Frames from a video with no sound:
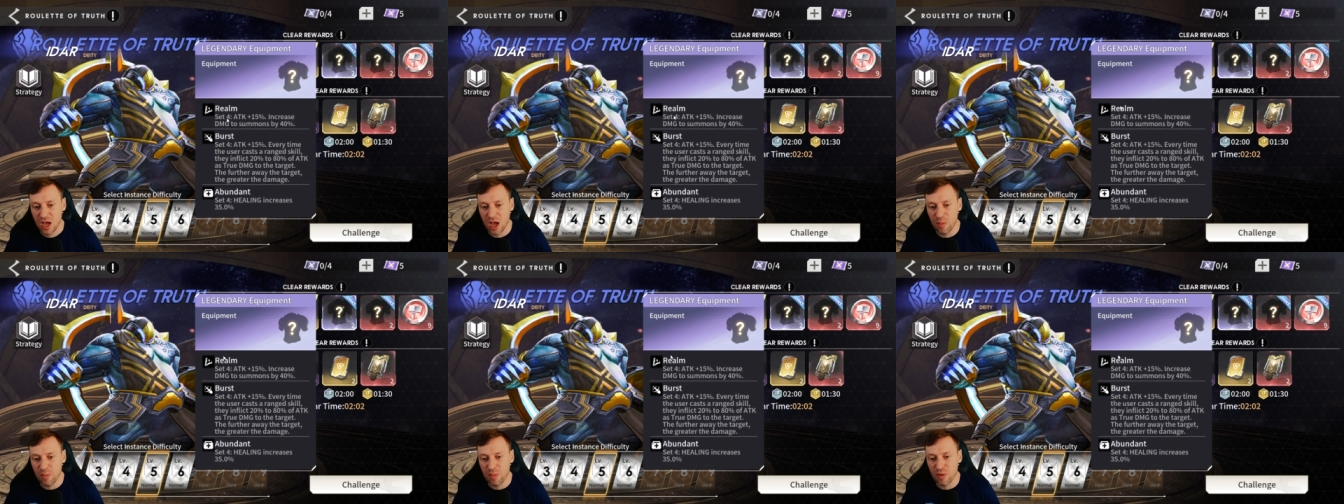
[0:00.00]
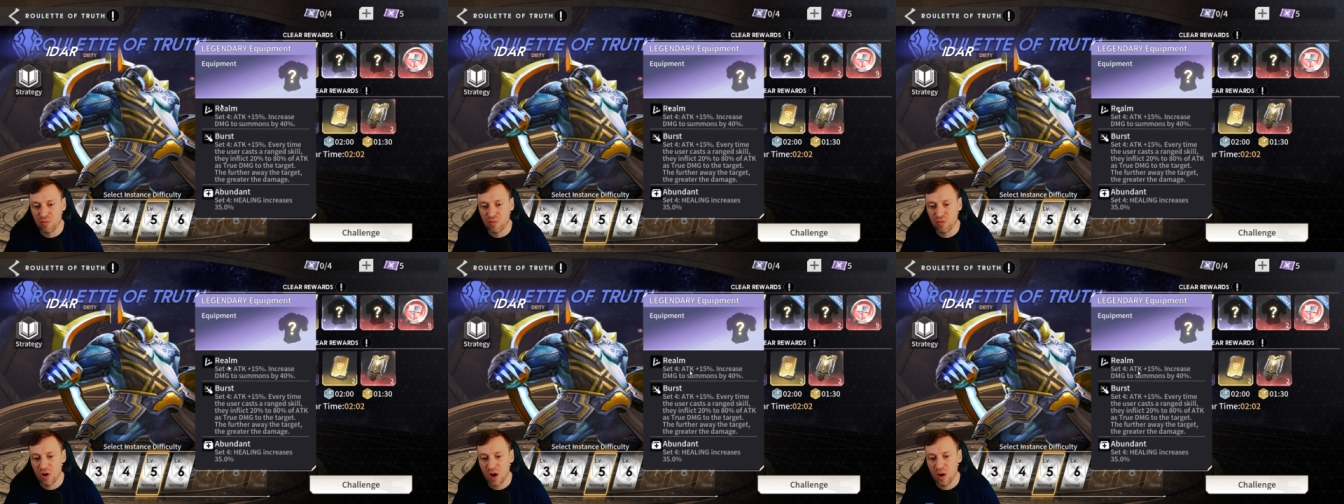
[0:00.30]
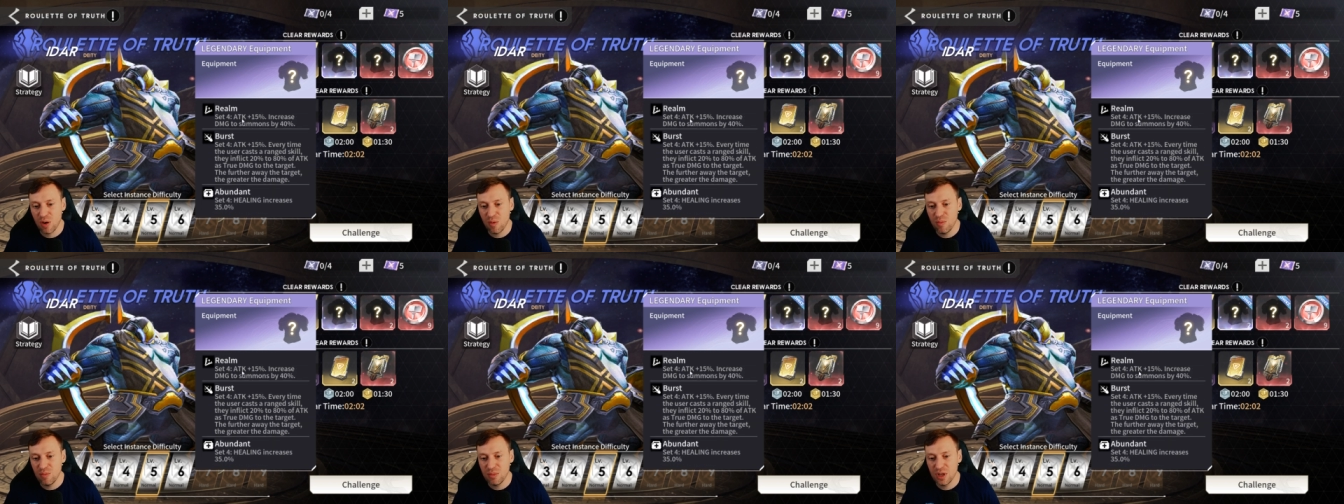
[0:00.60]
Um,
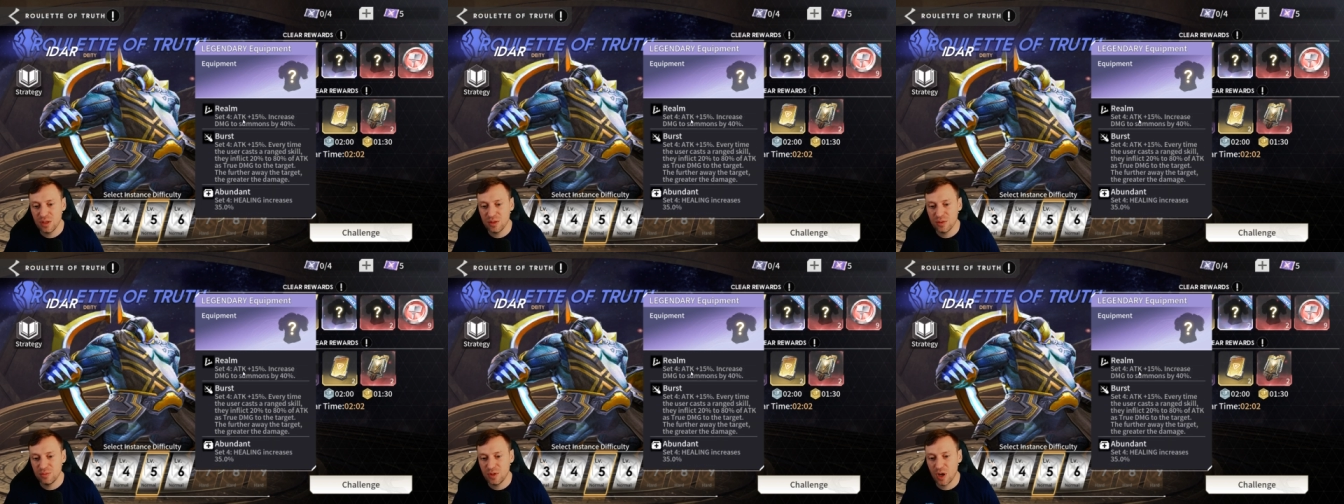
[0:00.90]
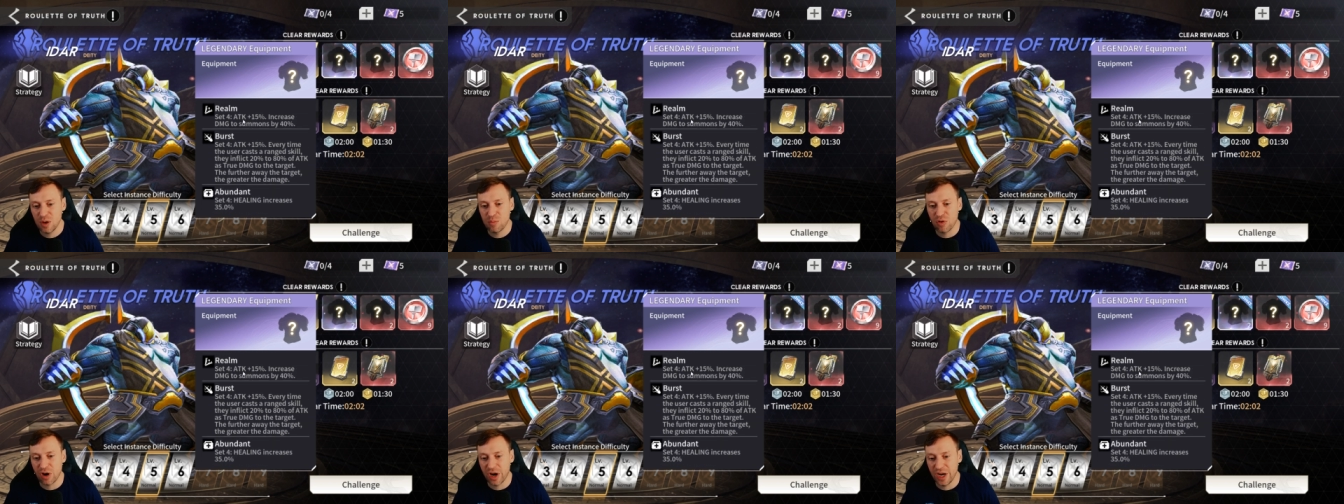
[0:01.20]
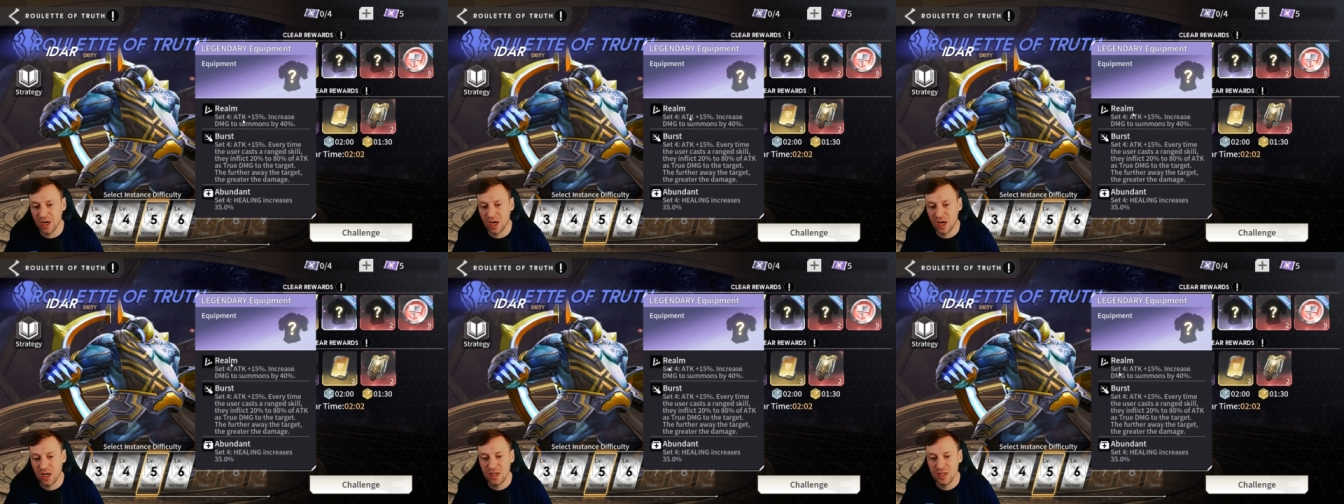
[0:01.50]
Realm, no
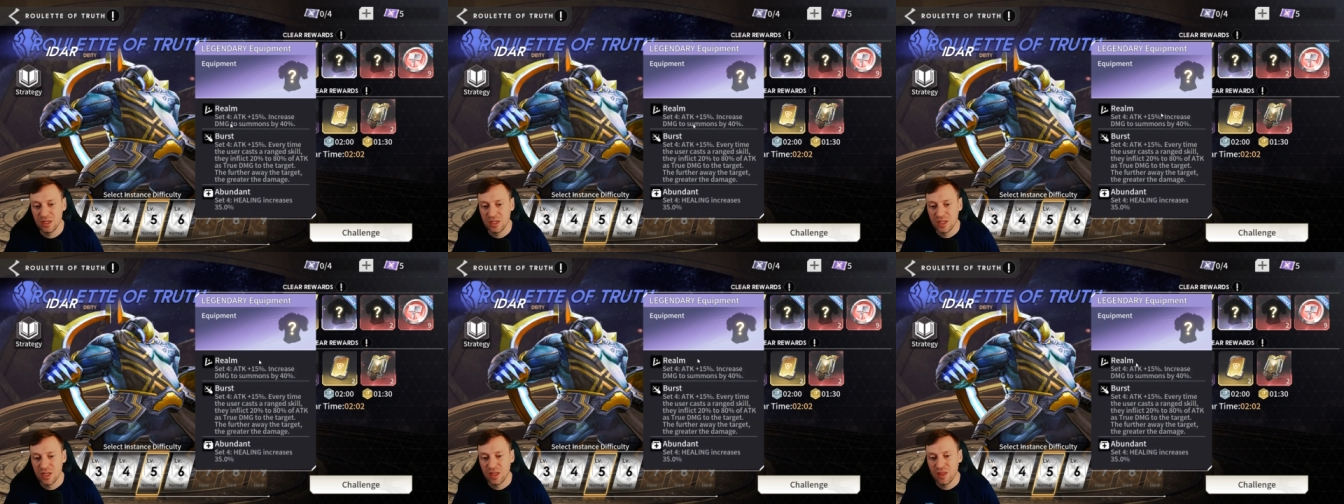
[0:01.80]
brainer.